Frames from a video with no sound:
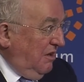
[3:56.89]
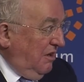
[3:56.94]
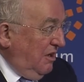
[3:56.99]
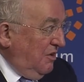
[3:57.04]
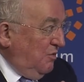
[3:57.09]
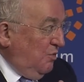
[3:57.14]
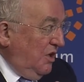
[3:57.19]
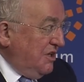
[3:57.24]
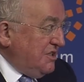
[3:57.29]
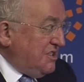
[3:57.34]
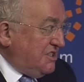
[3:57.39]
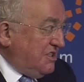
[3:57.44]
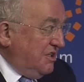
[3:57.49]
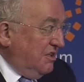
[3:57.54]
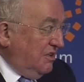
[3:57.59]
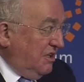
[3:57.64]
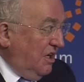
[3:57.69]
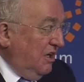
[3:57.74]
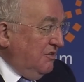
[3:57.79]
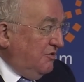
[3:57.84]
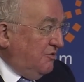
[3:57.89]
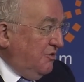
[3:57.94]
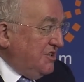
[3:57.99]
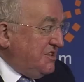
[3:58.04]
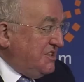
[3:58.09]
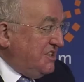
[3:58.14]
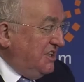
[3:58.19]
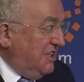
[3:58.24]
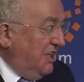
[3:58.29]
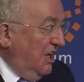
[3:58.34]
in Western
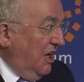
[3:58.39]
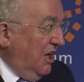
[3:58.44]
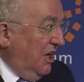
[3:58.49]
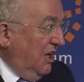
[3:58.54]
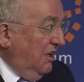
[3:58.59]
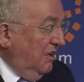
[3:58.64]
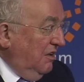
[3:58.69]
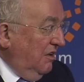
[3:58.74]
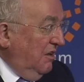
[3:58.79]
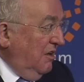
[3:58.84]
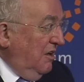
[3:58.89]
countries today